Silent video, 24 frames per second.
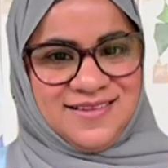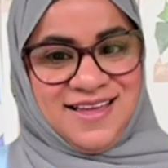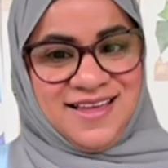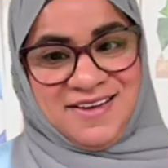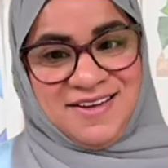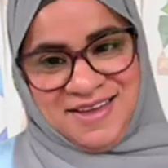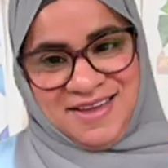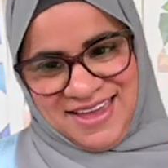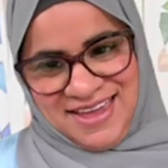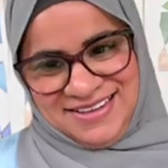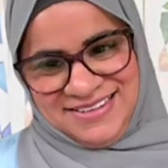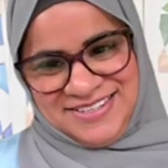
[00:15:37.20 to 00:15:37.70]

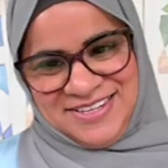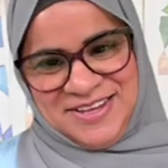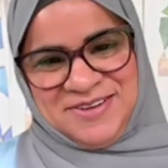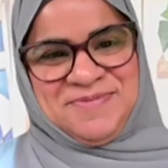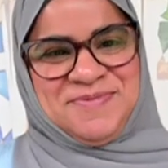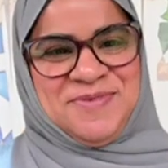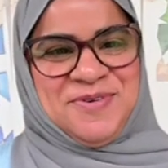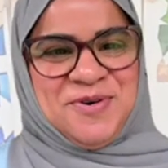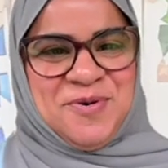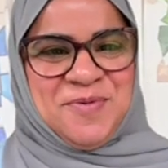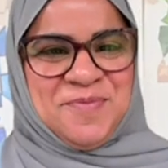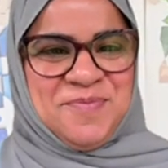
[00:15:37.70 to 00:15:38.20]

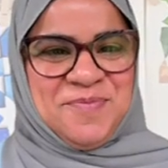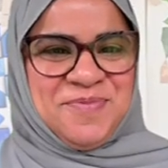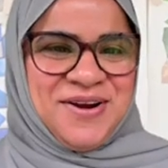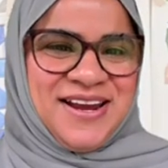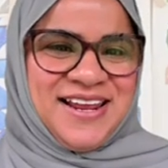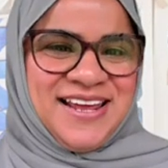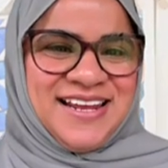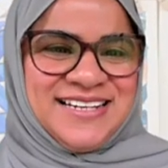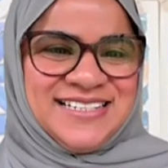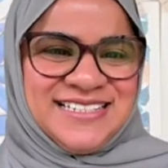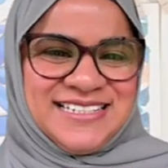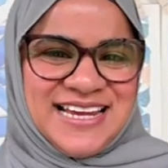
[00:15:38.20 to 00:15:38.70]

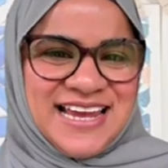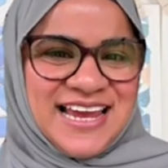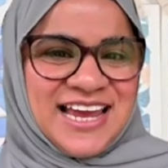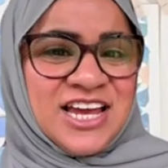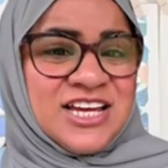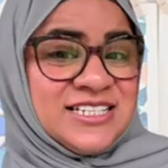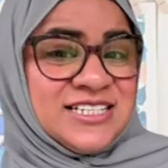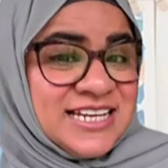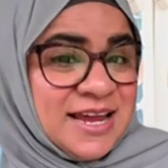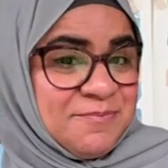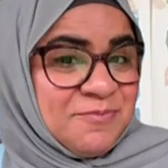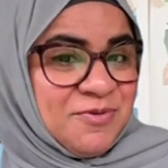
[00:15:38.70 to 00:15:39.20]
Okay,
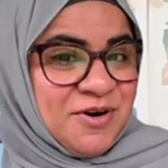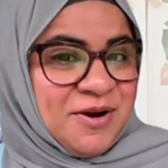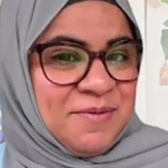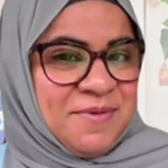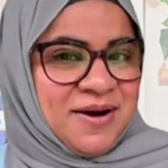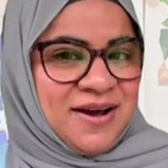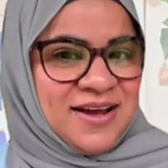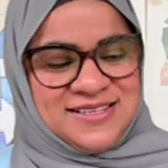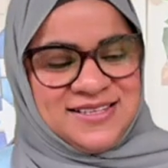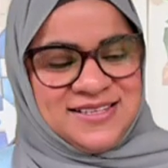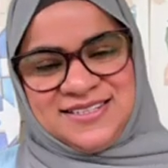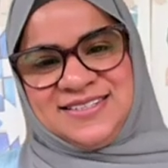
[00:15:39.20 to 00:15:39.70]
so more
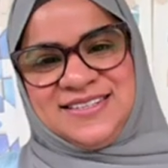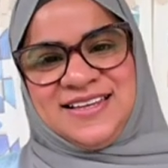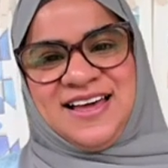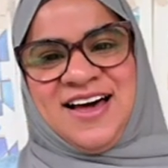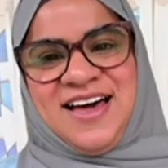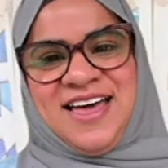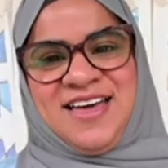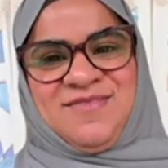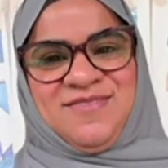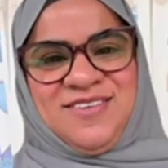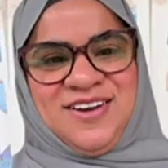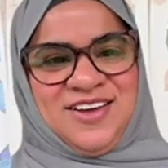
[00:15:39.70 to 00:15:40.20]
brilliant
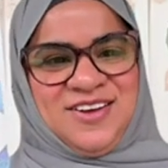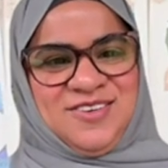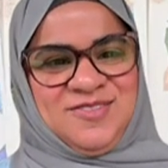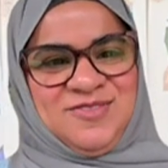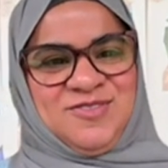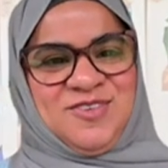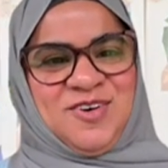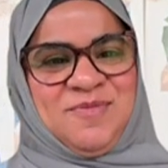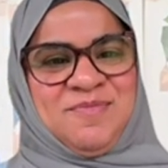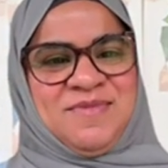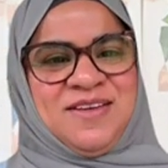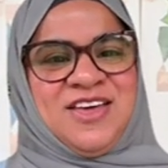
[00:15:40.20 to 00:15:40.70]

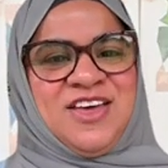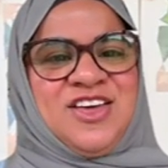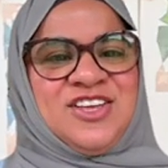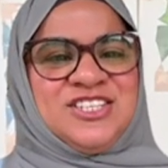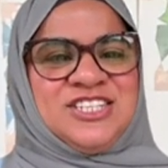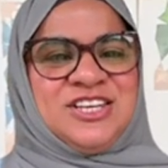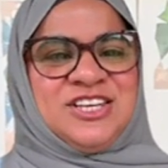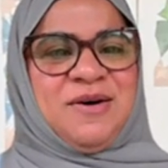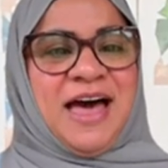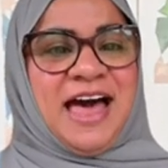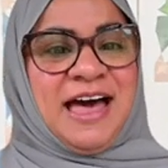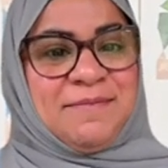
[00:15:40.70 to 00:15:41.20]
contemporary minds
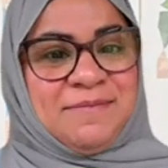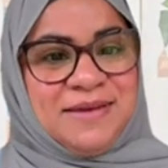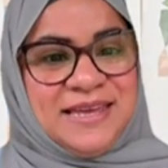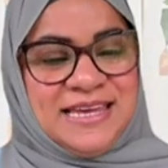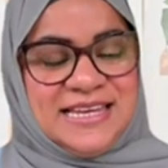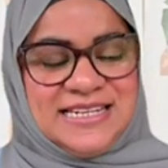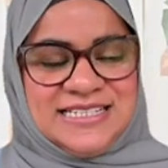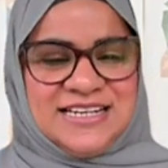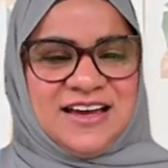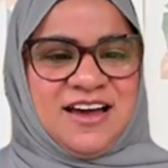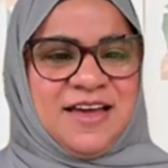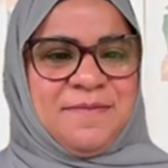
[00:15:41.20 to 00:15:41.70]
I have
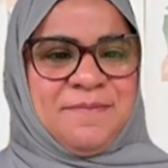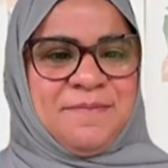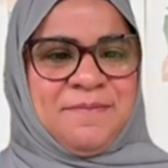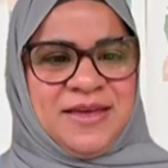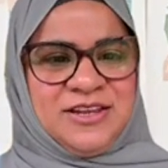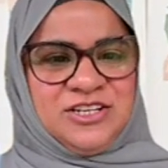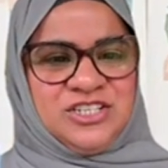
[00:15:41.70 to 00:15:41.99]
learnt from.